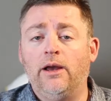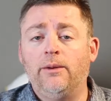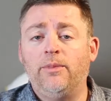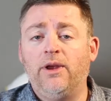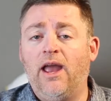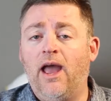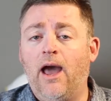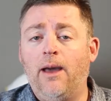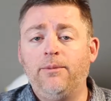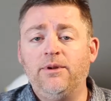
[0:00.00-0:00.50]
I'd
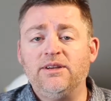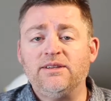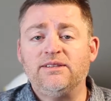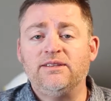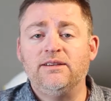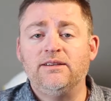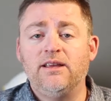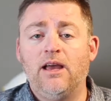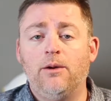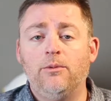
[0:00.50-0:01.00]
be happy to
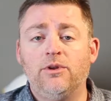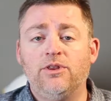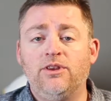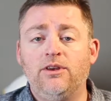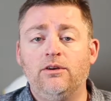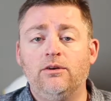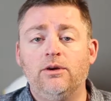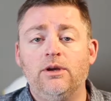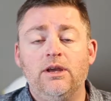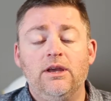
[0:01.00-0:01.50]
sit down
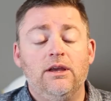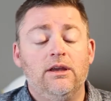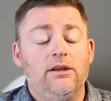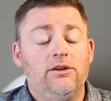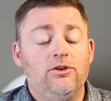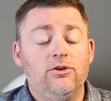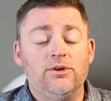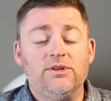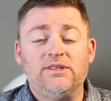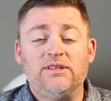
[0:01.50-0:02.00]
with you,
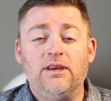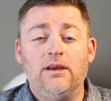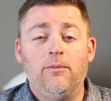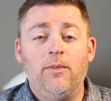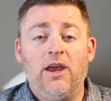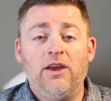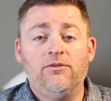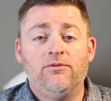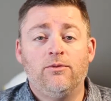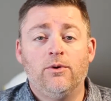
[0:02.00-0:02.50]
do a
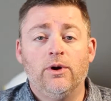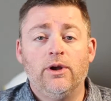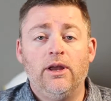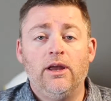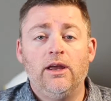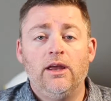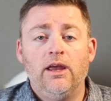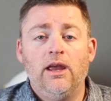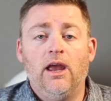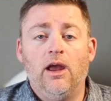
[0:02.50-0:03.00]
CMA for
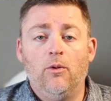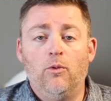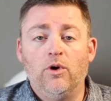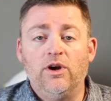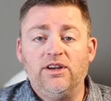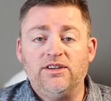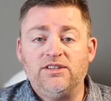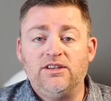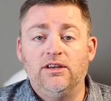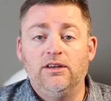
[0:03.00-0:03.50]
you, and
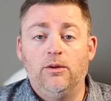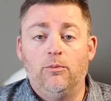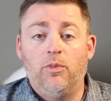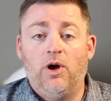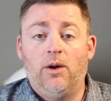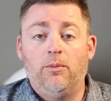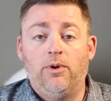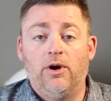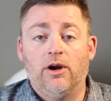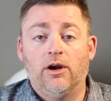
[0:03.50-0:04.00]
we'll get you
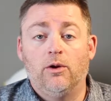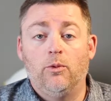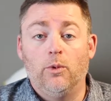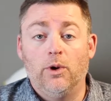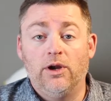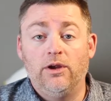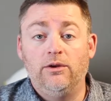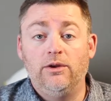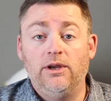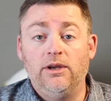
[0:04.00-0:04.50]
ballpark of
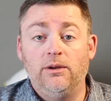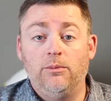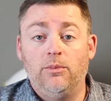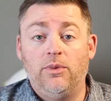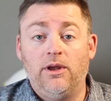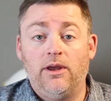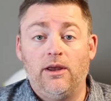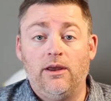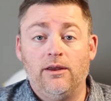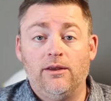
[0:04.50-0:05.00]
where you need to
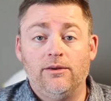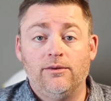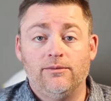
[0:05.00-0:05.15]
be.